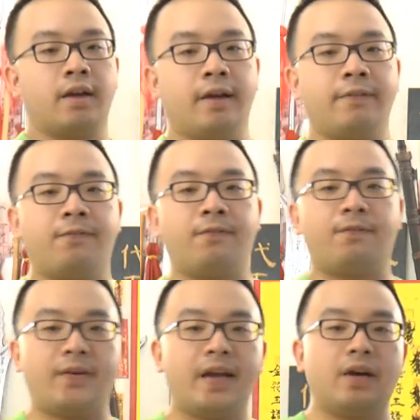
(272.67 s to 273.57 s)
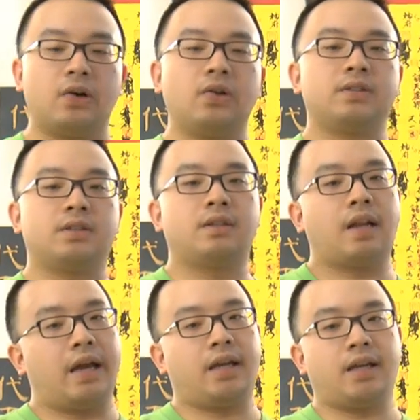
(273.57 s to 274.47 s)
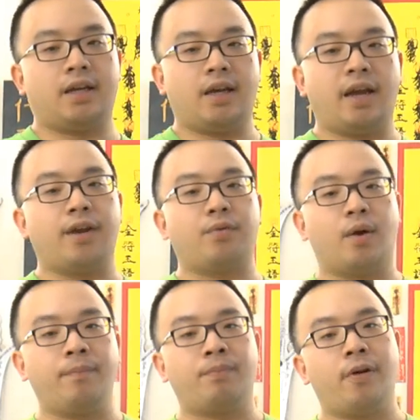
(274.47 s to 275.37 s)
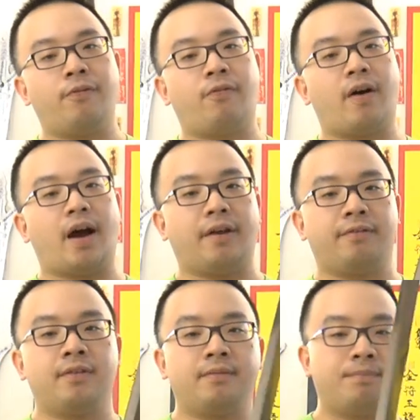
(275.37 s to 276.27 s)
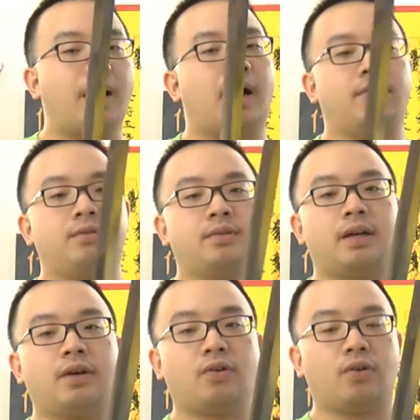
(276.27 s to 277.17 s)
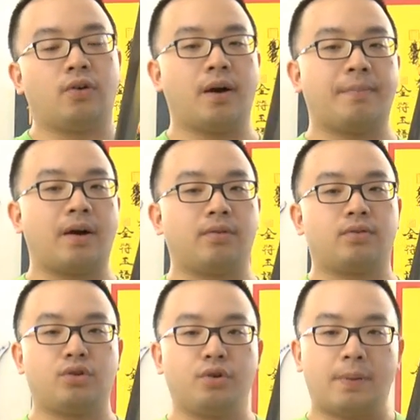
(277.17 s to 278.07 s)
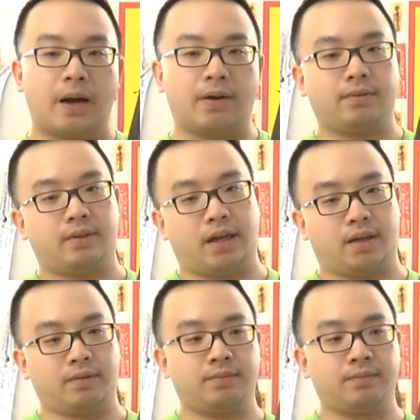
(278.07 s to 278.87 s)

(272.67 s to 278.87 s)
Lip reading: It feels like a 1.5 pound or about 2 pound thing.